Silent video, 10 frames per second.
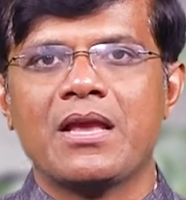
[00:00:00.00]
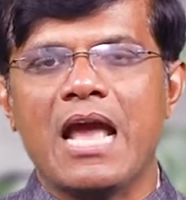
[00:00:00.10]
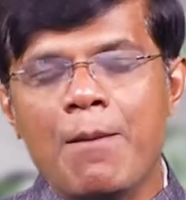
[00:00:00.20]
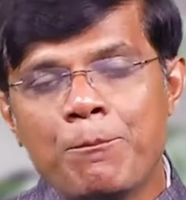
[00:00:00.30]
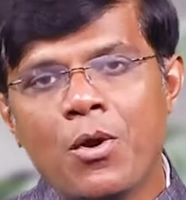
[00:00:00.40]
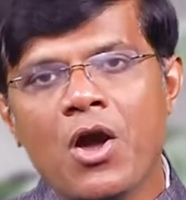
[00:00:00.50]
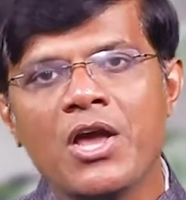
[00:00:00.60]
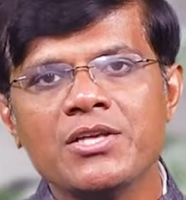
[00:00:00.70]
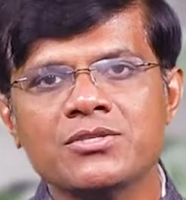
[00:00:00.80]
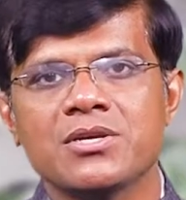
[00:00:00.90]

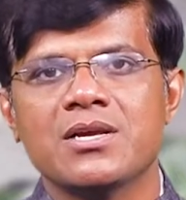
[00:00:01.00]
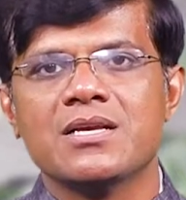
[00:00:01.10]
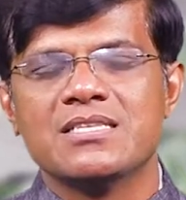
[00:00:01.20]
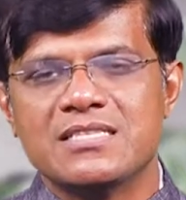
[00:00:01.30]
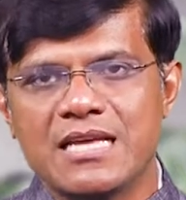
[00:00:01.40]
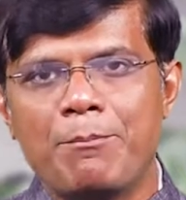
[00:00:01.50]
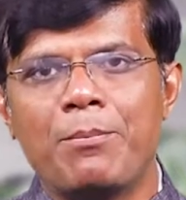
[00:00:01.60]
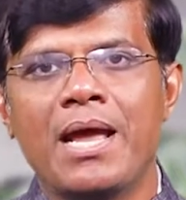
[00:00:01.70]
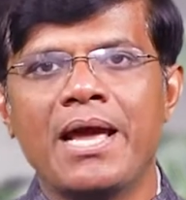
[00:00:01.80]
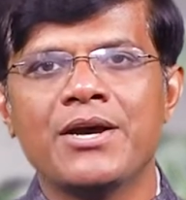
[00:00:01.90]
Employees,
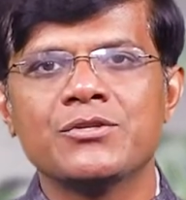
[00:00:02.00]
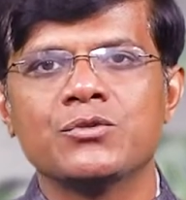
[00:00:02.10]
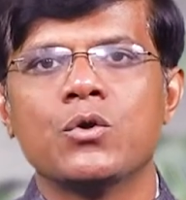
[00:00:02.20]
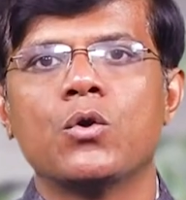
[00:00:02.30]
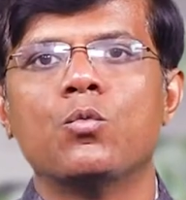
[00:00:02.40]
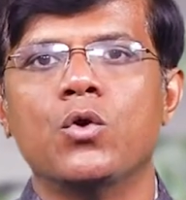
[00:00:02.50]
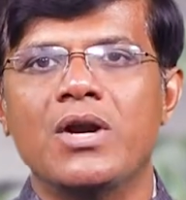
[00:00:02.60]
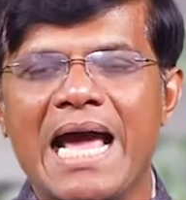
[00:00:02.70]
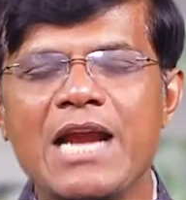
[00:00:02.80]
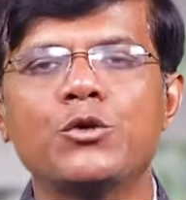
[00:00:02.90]
suppliers would
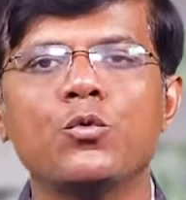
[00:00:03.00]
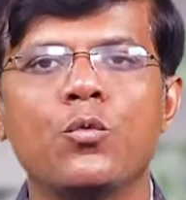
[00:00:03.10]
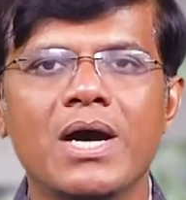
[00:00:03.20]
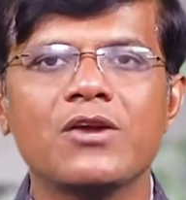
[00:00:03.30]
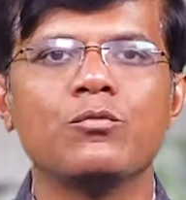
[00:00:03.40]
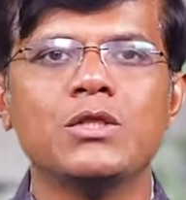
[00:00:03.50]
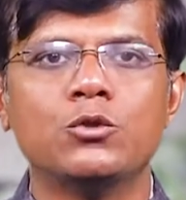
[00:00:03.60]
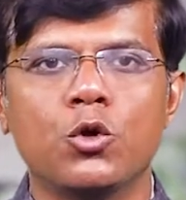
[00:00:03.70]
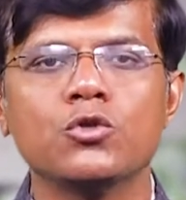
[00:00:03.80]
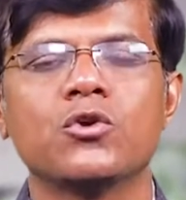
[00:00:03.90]
like to work
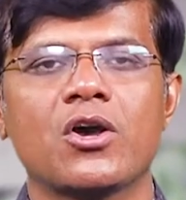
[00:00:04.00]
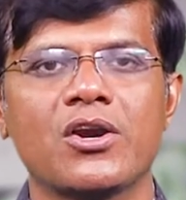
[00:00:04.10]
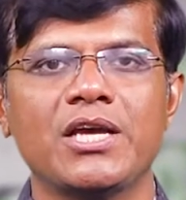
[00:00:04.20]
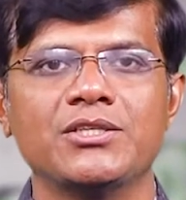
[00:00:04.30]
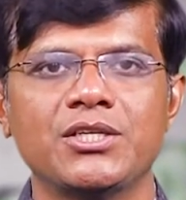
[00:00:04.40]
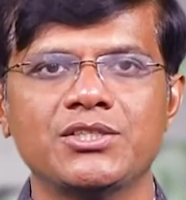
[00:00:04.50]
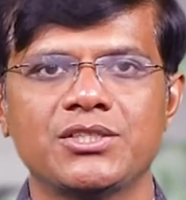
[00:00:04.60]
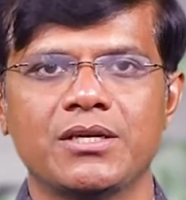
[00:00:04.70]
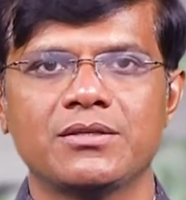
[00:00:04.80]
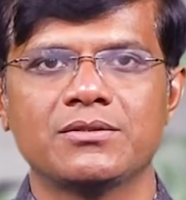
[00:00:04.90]
with those
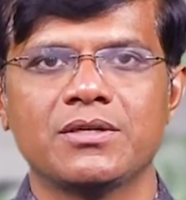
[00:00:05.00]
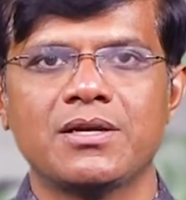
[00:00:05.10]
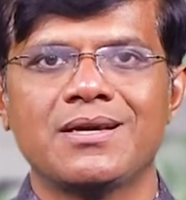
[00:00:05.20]
organizations